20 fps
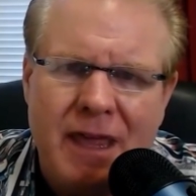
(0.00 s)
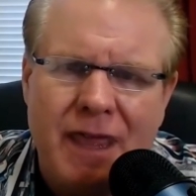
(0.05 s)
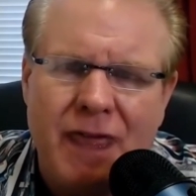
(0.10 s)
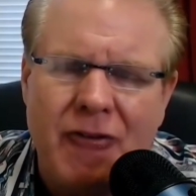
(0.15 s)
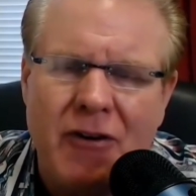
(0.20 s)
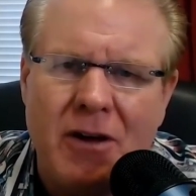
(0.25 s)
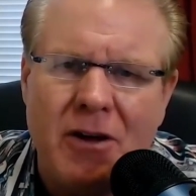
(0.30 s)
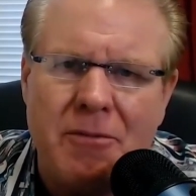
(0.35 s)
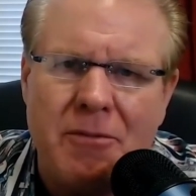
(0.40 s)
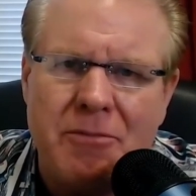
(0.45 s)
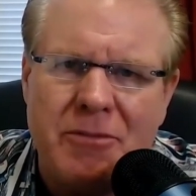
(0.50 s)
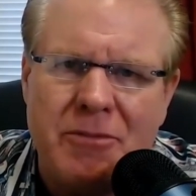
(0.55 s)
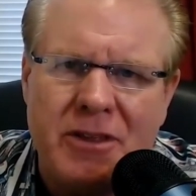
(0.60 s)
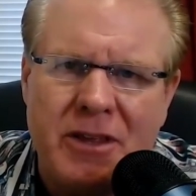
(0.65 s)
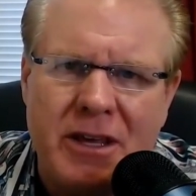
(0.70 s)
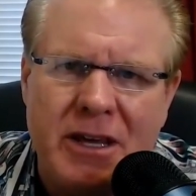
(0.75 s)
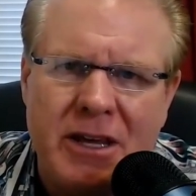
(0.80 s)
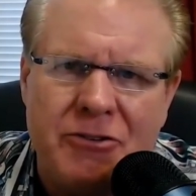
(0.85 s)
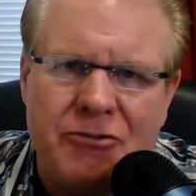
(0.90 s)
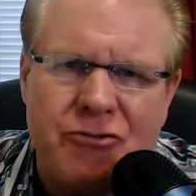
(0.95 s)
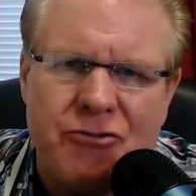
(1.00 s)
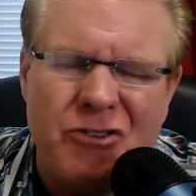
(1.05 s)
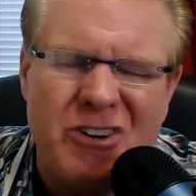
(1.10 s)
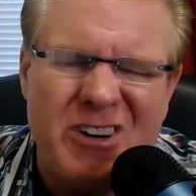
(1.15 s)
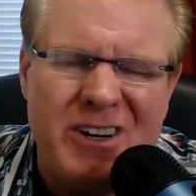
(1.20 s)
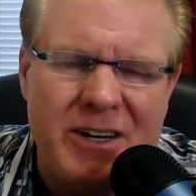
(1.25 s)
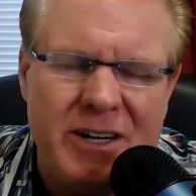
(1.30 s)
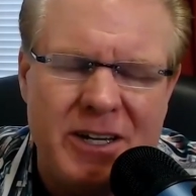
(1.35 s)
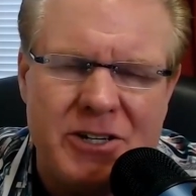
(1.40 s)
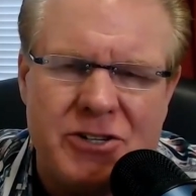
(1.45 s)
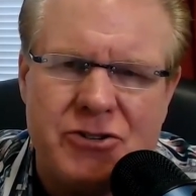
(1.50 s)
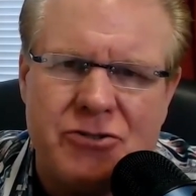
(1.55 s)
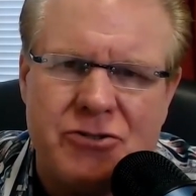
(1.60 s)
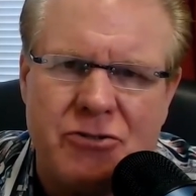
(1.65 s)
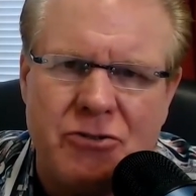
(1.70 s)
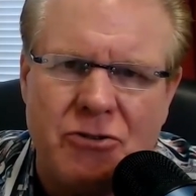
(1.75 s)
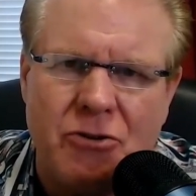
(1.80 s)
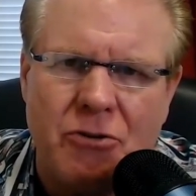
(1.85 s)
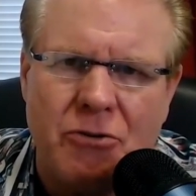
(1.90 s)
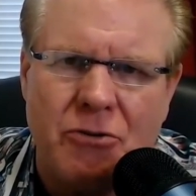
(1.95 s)
from the
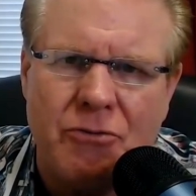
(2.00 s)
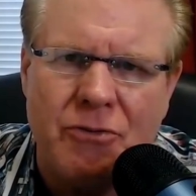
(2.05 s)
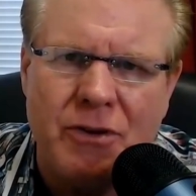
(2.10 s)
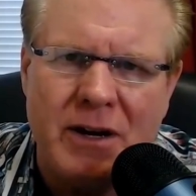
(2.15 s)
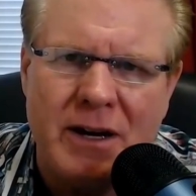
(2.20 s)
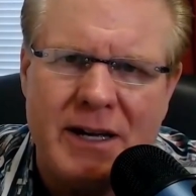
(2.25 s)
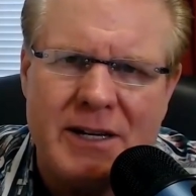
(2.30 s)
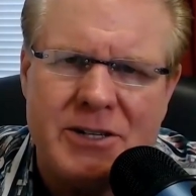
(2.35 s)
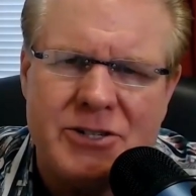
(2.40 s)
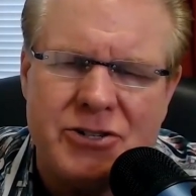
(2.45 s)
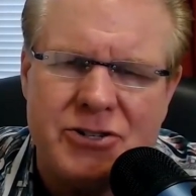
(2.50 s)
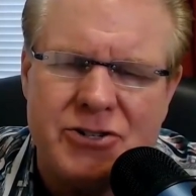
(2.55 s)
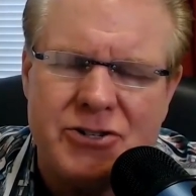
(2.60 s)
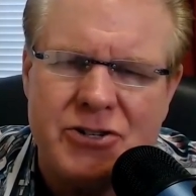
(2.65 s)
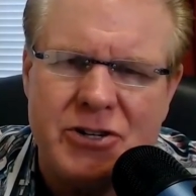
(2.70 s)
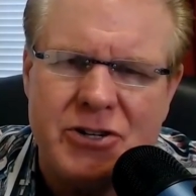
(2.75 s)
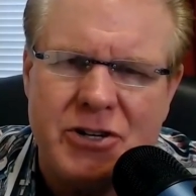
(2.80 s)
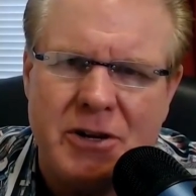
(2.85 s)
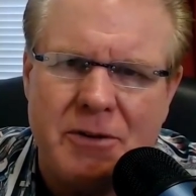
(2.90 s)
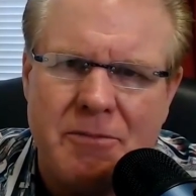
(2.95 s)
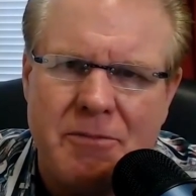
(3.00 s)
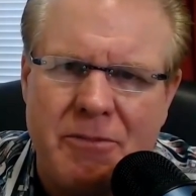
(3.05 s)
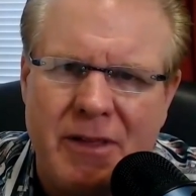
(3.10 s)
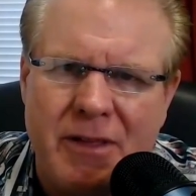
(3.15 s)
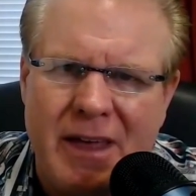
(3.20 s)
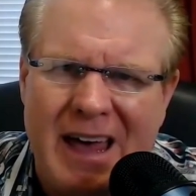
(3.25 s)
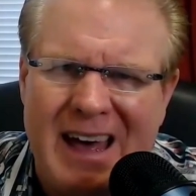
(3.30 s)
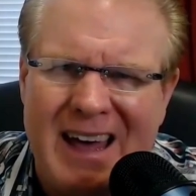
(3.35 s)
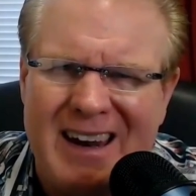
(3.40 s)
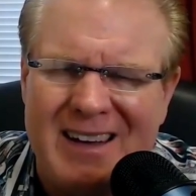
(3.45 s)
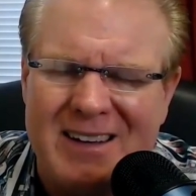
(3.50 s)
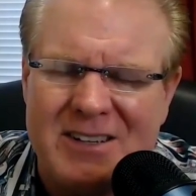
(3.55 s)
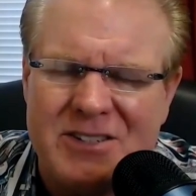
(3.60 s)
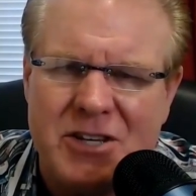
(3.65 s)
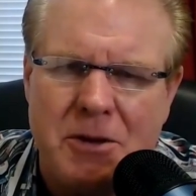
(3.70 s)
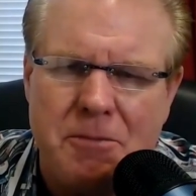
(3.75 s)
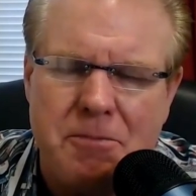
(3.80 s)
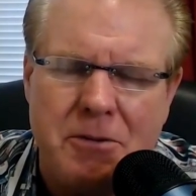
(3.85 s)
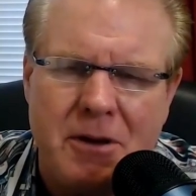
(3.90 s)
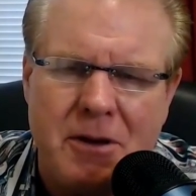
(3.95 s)
traditional relationship that a
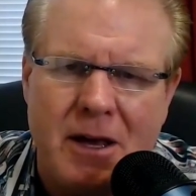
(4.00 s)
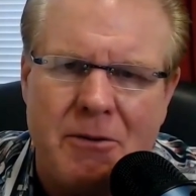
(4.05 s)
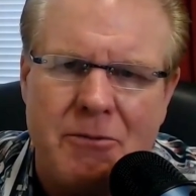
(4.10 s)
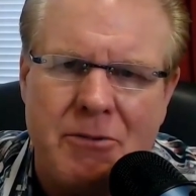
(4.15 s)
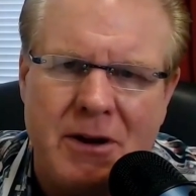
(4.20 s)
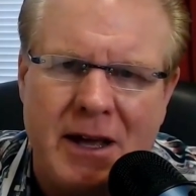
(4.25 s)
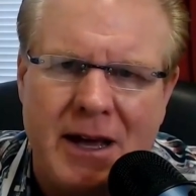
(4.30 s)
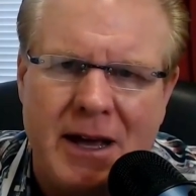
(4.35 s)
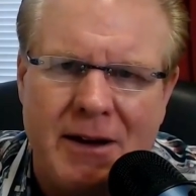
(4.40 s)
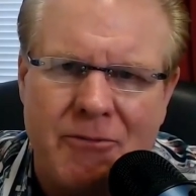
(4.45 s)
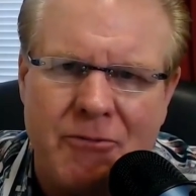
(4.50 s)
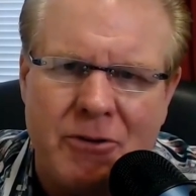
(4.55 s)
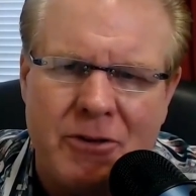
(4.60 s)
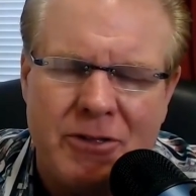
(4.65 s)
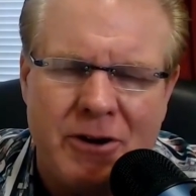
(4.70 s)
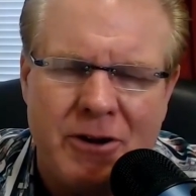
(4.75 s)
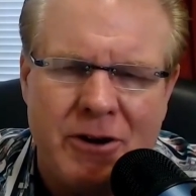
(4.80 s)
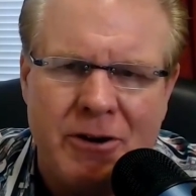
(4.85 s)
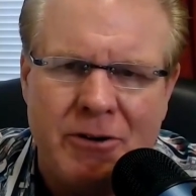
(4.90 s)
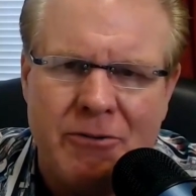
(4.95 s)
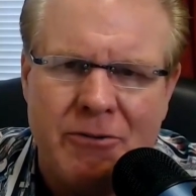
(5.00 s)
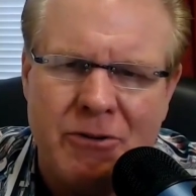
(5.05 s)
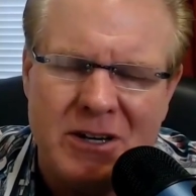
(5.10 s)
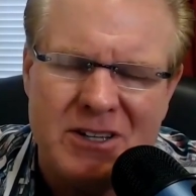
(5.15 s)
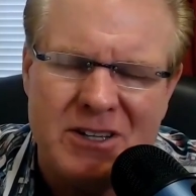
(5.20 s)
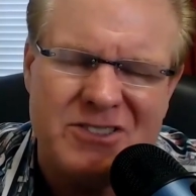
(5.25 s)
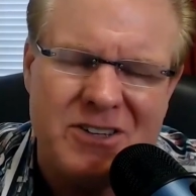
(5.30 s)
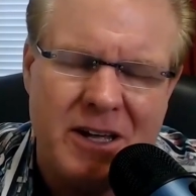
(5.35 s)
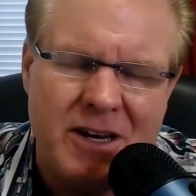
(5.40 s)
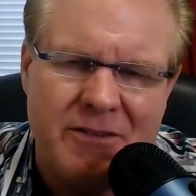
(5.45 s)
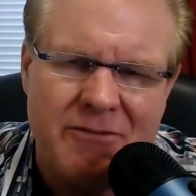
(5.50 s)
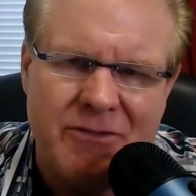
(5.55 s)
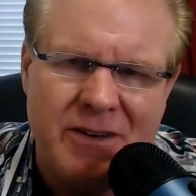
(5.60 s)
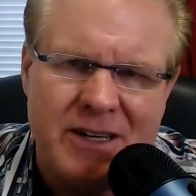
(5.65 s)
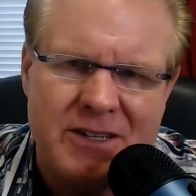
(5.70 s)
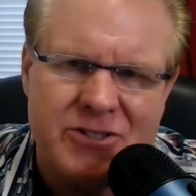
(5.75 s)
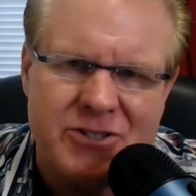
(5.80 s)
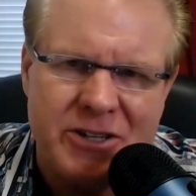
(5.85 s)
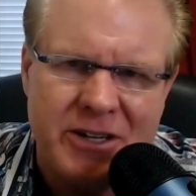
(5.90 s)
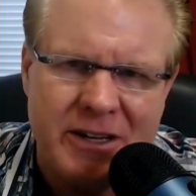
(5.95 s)
CPA would have with their real estate
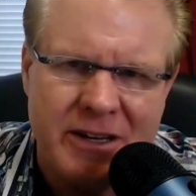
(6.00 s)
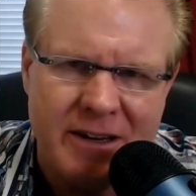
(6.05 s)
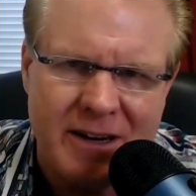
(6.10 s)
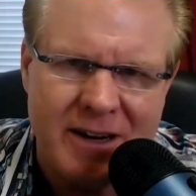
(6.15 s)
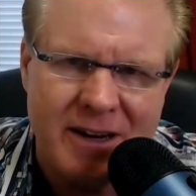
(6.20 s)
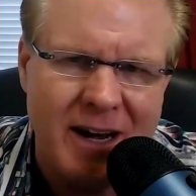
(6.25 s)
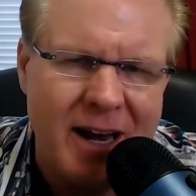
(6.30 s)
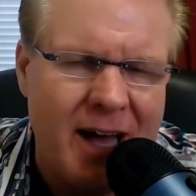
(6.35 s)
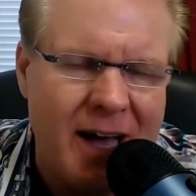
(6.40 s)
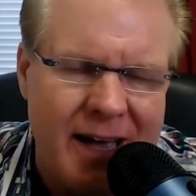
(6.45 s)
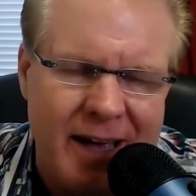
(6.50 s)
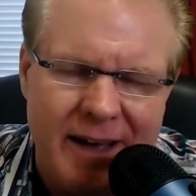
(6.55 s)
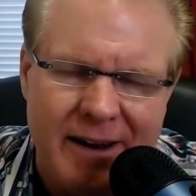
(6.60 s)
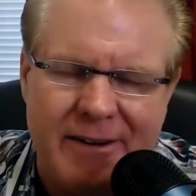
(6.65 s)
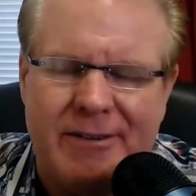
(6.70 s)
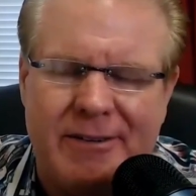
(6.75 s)
investing client?